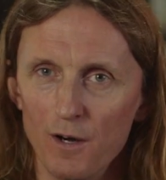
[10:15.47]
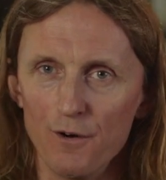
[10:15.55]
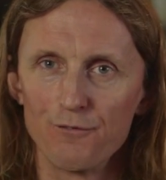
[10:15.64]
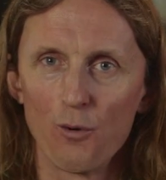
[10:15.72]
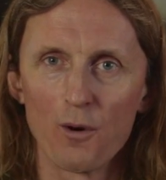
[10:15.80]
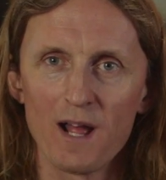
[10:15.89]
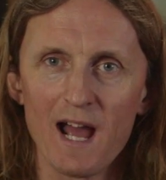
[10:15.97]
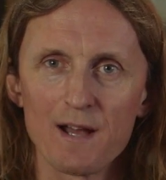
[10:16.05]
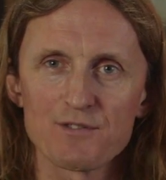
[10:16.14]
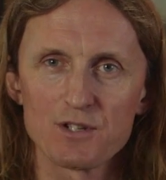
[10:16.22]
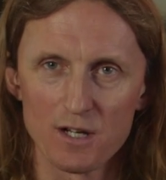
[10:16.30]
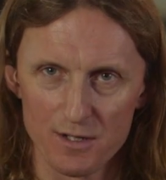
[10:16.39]

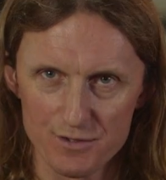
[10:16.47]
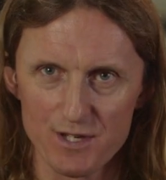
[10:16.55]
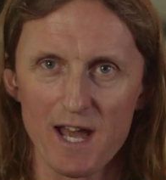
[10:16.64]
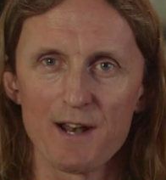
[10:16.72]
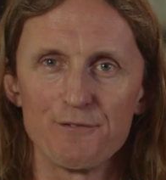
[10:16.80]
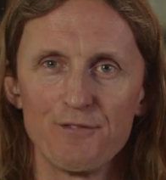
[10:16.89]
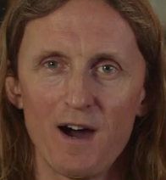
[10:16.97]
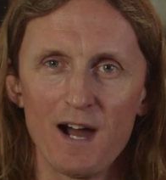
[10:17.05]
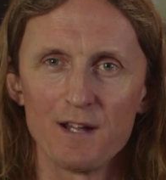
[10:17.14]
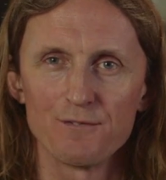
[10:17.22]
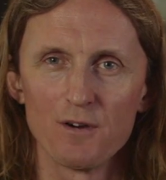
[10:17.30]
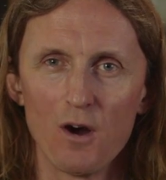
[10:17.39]
4.5 skulls out of
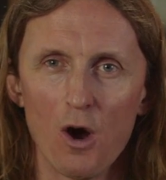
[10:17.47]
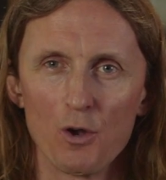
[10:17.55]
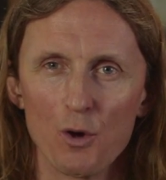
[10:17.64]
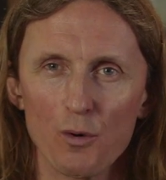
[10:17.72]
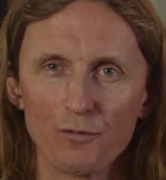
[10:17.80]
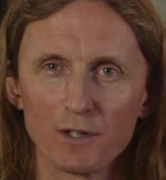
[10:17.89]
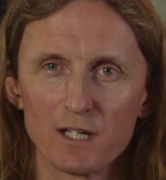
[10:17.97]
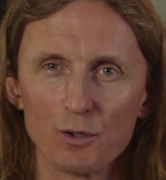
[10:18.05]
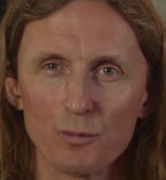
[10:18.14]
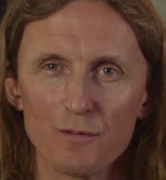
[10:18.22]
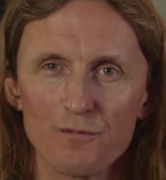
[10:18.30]
5 on Overkill